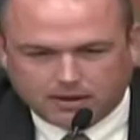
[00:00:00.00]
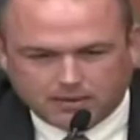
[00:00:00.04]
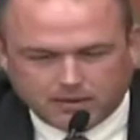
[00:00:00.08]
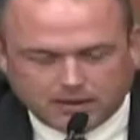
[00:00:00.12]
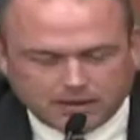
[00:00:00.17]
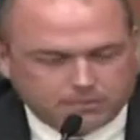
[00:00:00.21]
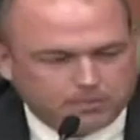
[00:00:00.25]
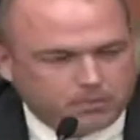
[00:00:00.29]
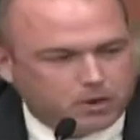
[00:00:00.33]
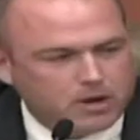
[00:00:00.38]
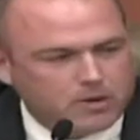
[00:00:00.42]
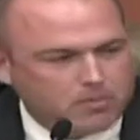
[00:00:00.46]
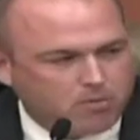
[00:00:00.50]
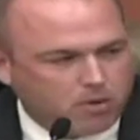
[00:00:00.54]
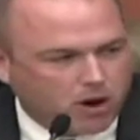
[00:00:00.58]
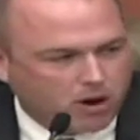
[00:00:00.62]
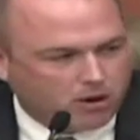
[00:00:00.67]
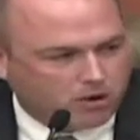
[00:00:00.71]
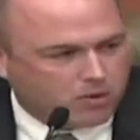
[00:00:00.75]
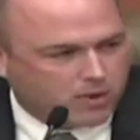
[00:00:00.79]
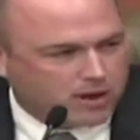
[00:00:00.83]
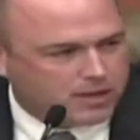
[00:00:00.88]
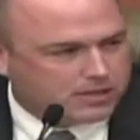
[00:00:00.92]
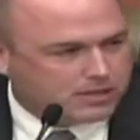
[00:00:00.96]
it's a pretty broad
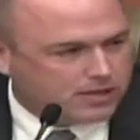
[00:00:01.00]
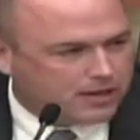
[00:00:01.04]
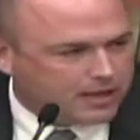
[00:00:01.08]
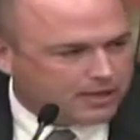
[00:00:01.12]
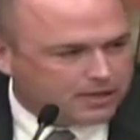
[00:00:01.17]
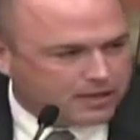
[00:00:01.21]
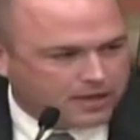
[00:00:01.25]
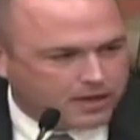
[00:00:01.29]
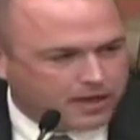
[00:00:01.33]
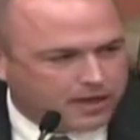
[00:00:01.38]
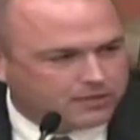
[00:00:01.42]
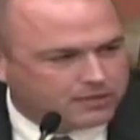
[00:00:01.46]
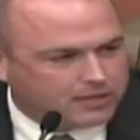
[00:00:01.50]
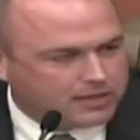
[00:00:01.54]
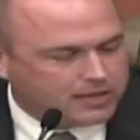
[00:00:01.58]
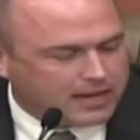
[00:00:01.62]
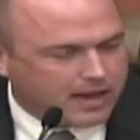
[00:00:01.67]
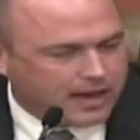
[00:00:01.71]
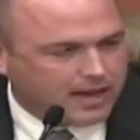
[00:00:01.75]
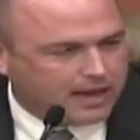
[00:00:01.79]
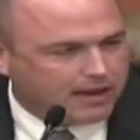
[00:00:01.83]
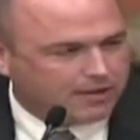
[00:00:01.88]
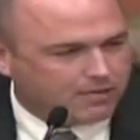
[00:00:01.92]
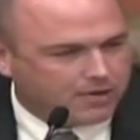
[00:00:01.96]
question. I think you have to
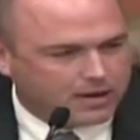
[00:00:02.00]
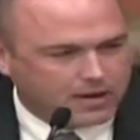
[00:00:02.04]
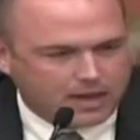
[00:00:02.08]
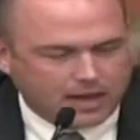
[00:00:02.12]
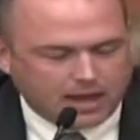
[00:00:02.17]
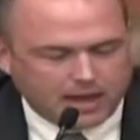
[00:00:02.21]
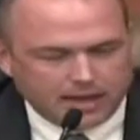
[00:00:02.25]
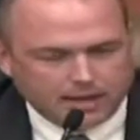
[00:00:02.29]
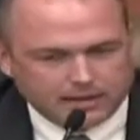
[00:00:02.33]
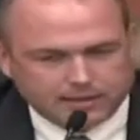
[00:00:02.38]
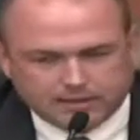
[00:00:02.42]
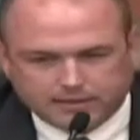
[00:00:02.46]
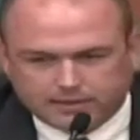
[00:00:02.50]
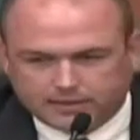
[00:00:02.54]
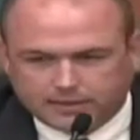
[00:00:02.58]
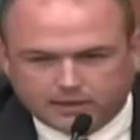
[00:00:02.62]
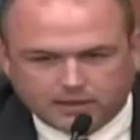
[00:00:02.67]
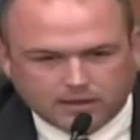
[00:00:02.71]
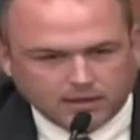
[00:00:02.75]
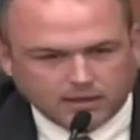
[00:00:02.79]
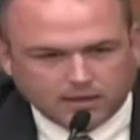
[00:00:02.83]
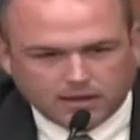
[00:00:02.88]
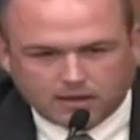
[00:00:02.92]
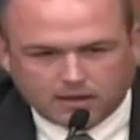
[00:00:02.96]
take every case
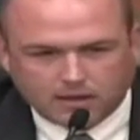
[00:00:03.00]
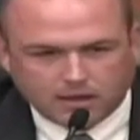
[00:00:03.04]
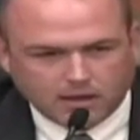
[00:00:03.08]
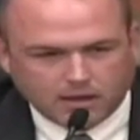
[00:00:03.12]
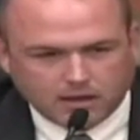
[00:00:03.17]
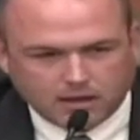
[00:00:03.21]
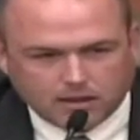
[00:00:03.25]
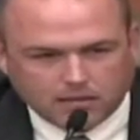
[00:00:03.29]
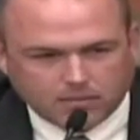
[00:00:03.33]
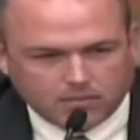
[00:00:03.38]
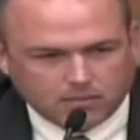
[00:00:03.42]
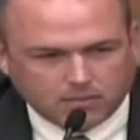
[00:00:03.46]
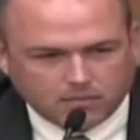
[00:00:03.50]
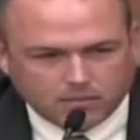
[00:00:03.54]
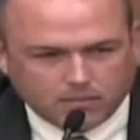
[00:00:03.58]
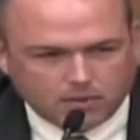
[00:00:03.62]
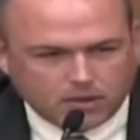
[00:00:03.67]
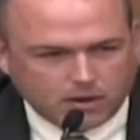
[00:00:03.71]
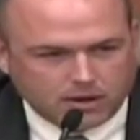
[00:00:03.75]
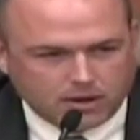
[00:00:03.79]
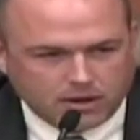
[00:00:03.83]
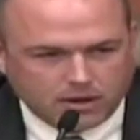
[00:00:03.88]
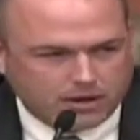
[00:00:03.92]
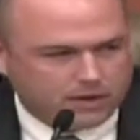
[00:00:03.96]

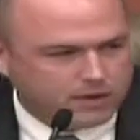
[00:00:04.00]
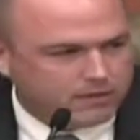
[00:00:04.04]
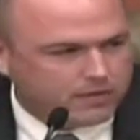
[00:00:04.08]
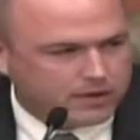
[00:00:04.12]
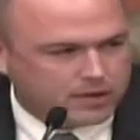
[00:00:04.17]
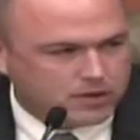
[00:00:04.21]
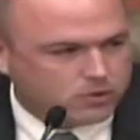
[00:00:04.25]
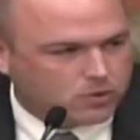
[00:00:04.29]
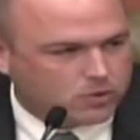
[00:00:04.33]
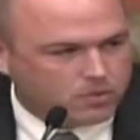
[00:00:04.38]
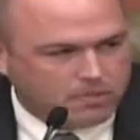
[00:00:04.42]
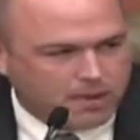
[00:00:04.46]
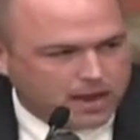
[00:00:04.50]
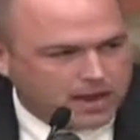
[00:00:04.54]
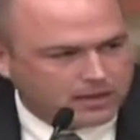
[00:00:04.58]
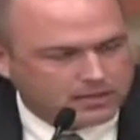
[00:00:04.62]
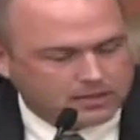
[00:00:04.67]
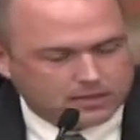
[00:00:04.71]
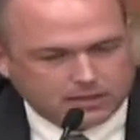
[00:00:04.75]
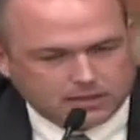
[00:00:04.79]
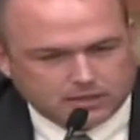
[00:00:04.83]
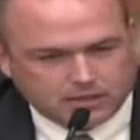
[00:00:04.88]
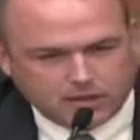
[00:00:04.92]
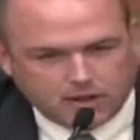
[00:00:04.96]
on an individual
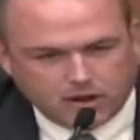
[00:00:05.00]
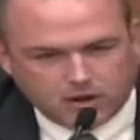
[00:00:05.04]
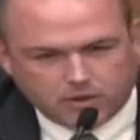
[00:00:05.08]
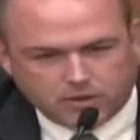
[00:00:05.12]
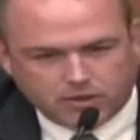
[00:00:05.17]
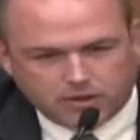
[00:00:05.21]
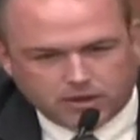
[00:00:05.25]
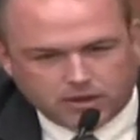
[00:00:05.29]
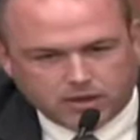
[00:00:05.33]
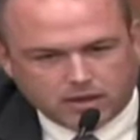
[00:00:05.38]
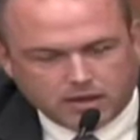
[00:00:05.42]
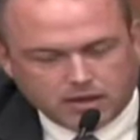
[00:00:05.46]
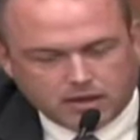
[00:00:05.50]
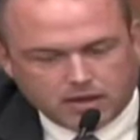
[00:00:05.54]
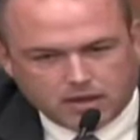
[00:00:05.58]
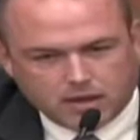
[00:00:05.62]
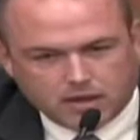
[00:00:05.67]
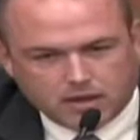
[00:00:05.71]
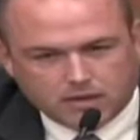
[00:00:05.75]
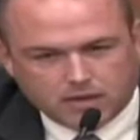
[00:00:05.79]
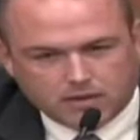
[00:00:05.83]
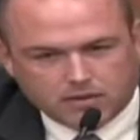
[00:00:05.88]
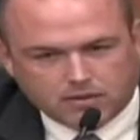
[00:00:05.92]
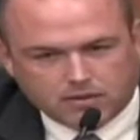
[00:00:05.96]
basis. You know, the
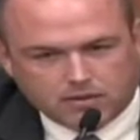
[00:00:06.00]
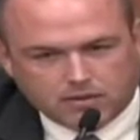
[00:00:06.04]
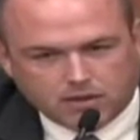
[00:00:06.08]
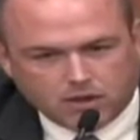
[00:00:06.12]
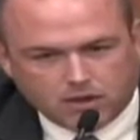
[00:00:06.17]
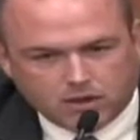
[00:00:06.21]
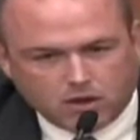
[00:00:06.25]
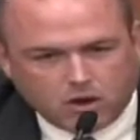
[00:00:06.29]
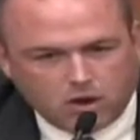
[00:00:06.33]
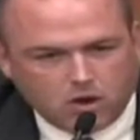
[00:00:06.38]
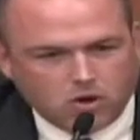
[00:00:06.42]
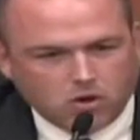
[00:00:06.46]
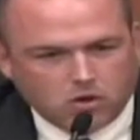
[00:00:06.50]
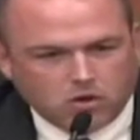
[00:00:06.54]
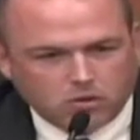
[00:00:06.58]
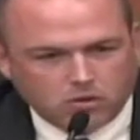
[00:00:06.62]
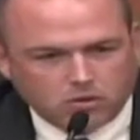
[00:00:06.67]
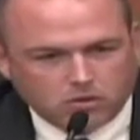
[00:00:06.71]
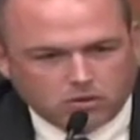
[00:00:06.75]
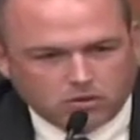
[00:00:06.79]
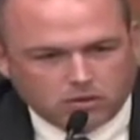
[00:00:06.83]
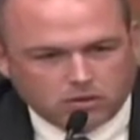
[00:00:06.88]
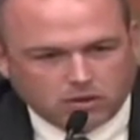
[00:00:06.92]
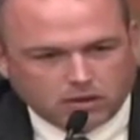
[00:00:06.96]

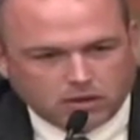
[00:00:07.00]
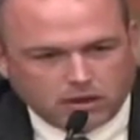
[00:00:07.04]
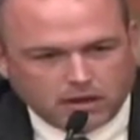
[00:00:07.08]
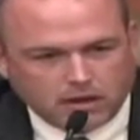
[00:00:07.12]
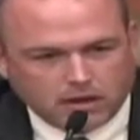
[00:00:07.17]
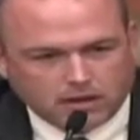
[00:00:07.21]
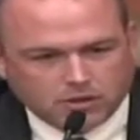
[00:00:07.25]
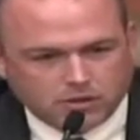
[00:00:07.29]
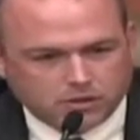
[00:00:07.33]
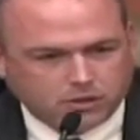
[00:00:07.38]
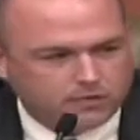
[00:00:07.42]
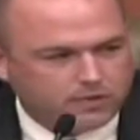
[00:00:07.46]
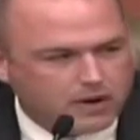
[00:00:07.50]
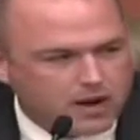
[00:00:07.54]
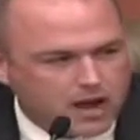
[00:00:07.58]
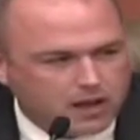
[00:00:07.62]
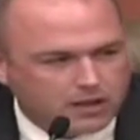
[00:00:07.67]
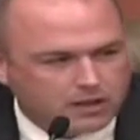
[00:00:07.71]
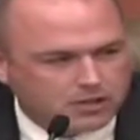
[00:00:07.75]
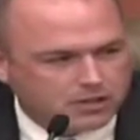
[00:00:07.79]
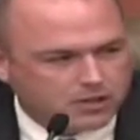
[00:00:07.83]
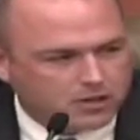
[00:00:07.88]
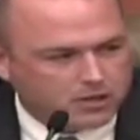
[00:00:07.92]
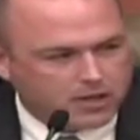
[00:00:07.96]
goal in
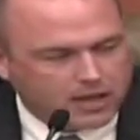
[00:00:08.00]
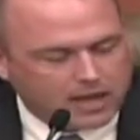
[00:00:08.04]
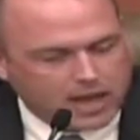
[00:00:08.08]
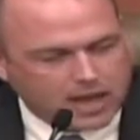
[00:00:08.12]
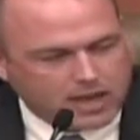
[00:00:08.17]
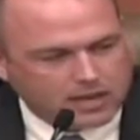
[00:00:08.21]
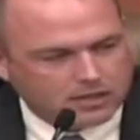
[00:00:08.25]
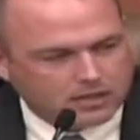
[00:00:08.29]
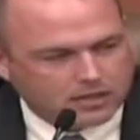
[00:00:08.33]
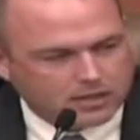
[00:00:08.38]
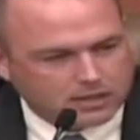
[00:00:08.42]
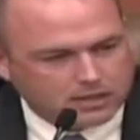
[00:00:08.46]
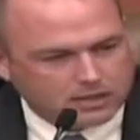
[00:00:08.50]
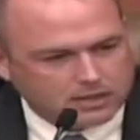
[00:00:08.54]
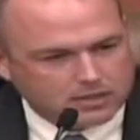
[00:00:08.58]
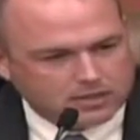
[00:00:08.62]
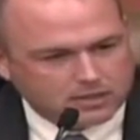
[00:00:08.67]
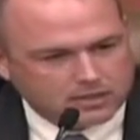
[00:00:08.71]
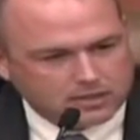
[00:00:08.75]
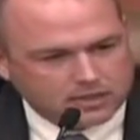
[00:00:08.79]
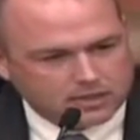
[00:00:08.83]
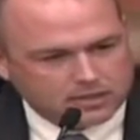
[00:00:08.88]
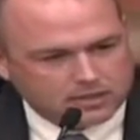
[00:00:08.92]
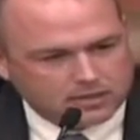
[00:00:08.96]
juvenile
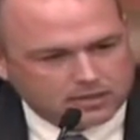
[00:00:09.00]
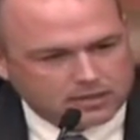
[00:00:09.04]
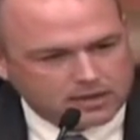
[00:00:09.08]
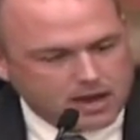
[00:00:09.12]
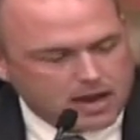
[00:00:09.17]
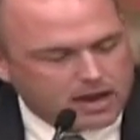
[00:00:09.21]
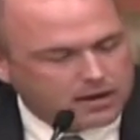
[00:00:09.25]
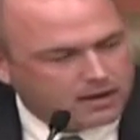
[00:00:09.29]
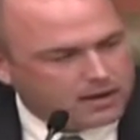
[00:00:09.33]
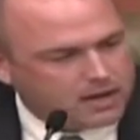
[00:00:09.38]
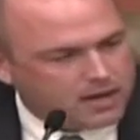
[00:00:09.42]
adjudications, it's a